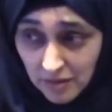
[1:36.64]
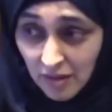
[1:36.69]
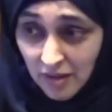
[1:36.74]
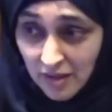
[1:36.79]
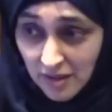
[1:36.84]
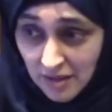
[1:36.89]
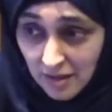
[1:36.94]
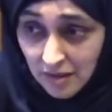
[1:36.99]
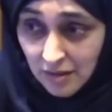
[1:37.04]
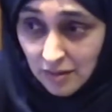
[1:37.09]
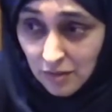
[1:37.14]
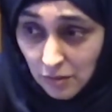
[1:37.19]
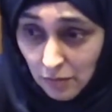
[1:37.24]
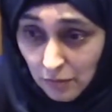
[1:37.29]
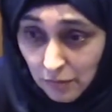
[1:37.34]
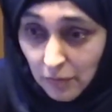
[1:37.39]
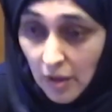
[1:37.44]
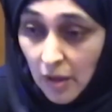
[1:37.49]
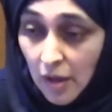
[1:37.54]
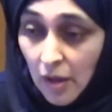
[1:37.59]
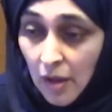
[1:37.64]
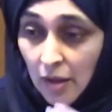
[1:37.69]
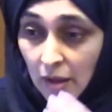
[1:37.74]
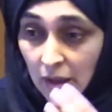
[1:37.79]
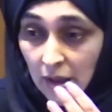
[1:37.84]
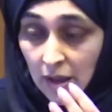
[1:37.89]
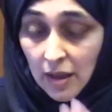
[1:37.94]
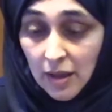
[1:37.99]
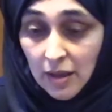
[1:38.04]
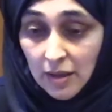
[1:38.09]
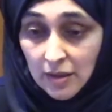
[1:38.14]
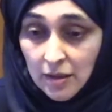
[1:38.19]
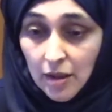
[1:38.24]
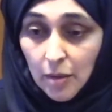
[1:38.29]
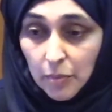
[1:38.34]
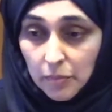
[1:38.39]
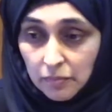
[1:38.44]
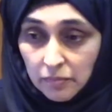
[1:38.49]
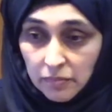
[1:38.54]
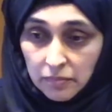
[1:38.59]
ideas of
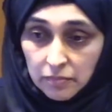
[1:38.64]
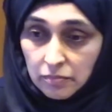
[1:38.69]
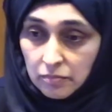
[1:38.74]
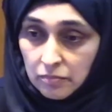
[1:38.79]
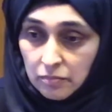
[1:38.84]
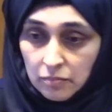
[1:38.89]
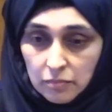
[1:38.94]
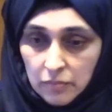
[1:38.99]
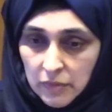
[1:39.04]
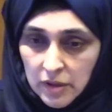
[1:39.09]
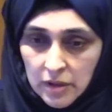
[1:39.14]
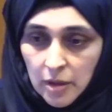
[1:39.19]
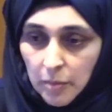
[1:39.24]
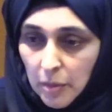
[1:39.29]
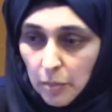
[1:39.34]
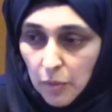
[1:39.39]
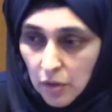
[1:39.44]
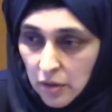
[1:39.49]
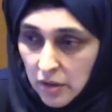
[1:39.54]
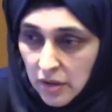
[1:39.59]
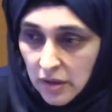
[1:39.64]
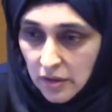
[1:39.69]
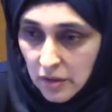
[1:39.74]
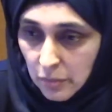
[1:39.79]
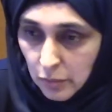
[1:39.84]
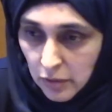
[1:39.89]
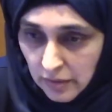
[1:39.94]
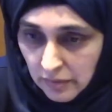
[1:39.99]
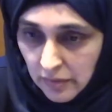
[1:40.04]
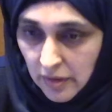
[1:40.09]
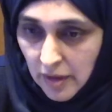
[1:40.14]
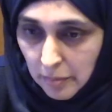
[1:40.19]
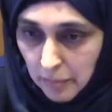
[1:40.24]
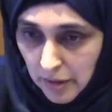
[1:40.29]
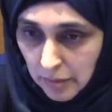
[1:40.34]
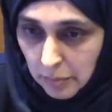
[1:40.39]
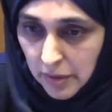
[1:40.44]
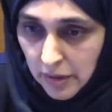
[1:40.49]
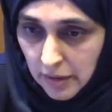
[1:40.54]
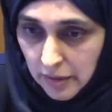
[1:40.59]
Islamic politics, whatever that
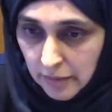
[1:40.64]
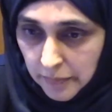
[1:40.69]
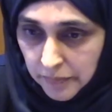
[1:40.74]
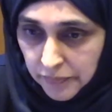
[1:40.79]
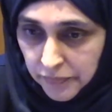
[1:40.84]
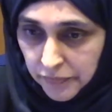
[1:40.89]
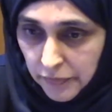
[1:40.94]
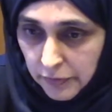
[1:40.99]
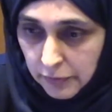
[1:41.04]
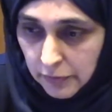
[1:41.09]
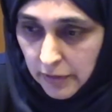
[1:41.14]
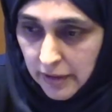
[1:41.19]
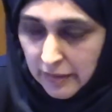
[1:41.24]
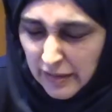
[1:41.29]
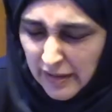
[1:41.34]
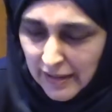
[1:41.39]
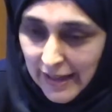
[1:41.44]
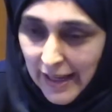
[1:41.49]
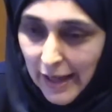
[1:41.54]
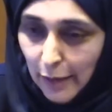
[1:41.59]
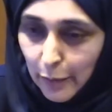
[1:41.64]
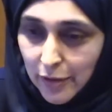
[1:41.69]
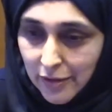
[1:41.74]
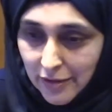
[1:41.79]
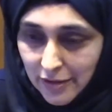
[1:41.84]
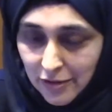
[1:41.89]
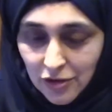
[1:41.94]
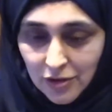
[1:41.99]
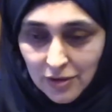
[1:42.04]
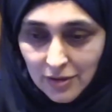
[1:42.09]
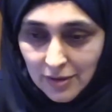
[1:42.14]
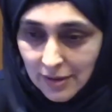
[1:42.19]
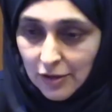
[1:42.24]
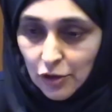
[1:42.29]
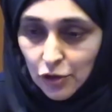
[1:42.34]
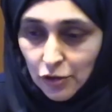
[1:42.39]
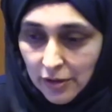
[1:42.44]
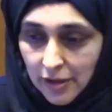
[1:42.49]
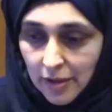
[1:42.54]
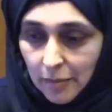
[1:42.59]
may be. Right? Now it's just
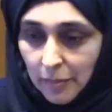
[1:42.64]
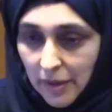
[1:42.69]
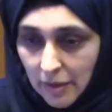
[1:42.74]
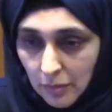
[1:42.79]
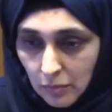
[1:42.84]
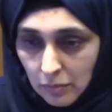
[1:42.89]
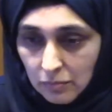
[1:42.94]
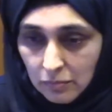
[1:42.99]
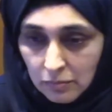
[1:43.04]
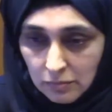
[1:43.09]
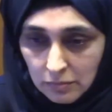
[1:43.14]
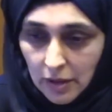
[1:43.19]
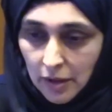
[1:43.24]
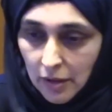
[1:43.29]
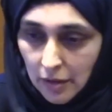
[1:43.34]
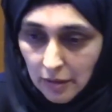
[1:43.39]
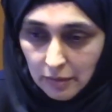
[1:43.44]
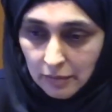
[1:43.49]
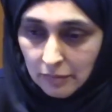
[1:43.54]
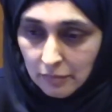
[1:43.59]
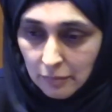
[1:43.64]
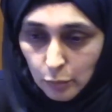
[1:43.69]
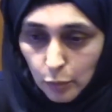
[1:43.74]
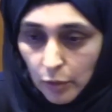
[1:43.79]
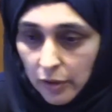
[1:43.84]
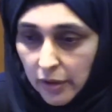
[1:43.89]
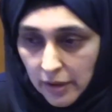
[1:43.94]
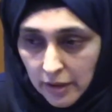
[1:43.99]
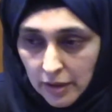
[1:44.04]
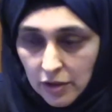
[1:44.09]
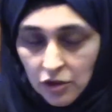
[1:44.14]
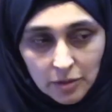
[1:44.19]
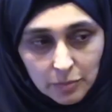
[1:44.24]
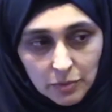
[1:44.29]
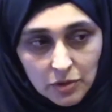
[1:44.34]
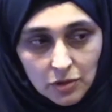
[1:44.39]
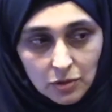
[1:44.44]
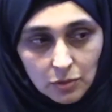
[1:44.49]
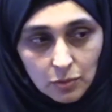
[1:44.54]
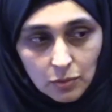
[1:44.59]
literally about wearing hijab
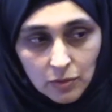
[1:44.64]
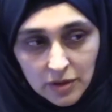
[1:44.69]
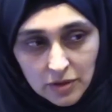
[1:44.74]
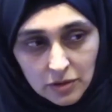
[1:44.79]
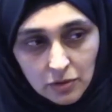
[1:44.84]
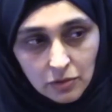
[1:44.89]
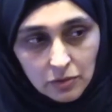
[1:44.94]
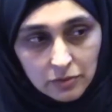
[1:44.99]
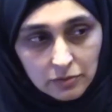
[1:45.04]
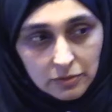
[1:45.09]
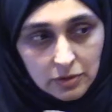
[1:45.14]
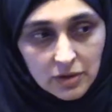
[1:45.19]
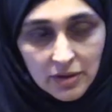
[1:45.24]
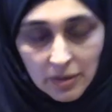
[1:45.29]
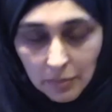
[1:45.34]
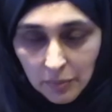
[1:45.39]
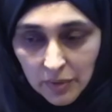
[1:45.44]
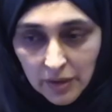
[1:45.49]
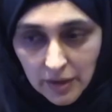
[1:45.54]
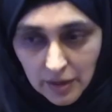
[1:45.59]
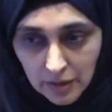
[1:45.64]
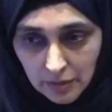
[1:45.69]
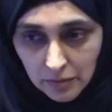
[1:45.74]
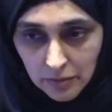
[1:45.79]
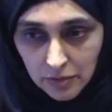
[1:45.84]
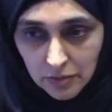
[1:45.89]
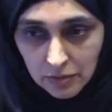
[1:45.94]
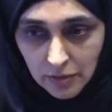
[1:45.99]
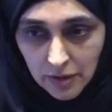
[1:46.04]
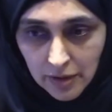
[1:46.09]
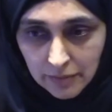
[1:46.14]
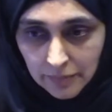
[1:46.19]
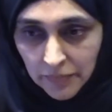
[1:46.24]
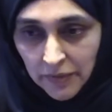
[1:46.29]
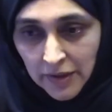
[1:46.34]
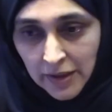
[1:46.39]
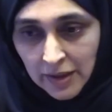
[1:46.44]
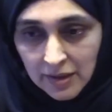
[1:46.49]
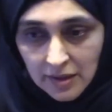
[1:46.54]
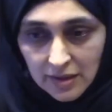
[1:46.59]
to school. It's gone to something else, right?
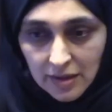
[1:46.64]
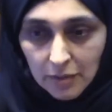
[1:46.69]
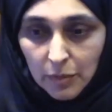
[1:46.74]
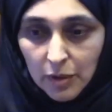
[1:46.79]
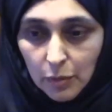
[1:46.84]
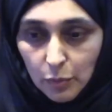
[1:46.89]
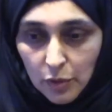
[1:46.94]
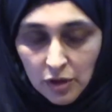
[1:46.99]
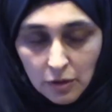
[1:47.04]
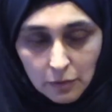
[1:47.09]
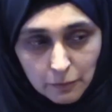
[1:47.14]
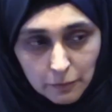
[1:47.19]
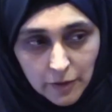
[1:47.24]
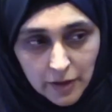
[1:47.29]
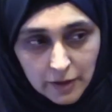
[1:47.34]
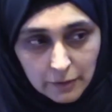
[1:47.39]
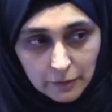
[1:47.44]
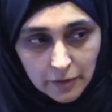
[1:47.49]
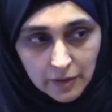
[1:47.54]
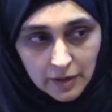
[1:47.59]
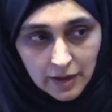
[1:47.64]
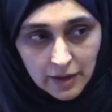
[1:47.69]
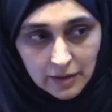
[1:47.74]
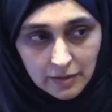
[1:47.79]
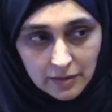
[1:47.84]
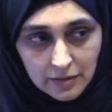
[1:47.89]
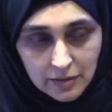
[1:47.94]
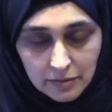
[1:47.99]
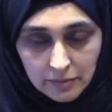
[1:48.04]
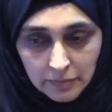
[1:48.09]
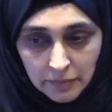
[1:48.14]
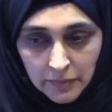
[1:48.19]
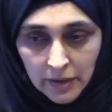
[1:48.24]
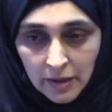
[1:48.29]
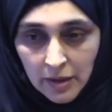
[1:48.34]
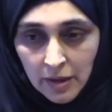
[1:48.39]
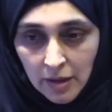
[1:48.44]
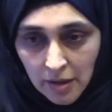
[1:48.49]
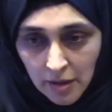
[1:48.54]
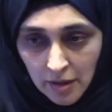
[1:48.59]
Doesn't mean we don't fight for that.
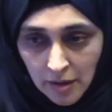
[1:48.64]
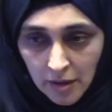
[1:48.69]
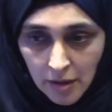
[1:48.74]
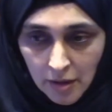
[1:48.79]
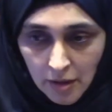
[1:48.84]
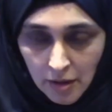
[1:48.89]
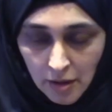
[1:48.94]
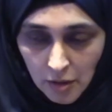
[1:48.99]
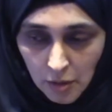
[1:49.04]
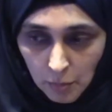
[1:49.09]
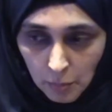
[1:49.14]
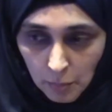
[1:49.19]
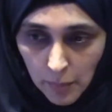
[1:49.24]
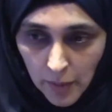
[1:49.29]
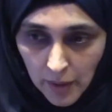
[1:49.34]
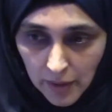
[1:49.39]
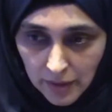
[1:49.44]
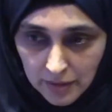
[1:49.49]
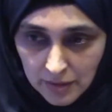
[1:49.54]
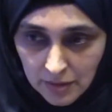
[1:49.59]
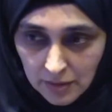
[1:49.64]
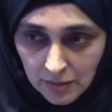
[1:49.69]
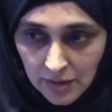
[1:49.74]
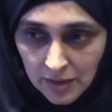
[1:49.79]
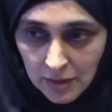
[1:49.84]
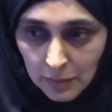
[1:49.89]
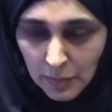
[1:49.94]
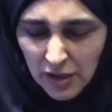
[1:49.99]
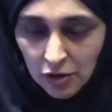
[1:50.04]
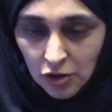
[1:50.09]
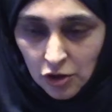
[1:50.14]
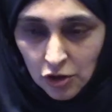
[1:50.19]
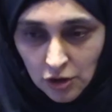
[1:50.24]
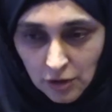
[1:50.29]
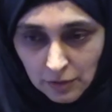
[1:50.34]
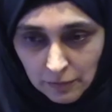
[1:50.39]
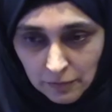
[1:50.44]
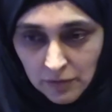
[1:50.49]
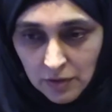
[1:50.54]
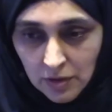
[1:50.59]
But there's been a
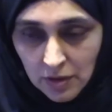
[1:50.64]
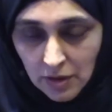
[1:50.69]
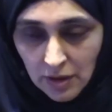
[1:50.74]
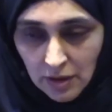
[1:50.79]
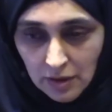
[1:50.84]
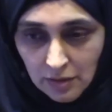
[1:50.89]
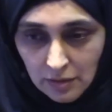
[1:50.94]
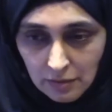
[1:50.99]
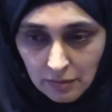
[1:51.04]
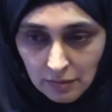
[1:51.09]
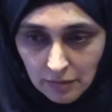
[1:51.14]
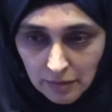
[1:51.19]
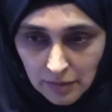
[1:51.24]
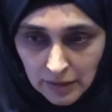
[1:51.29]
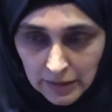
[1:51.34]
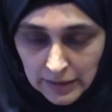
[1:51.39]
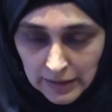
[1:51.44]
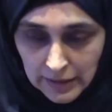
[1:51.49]
shift in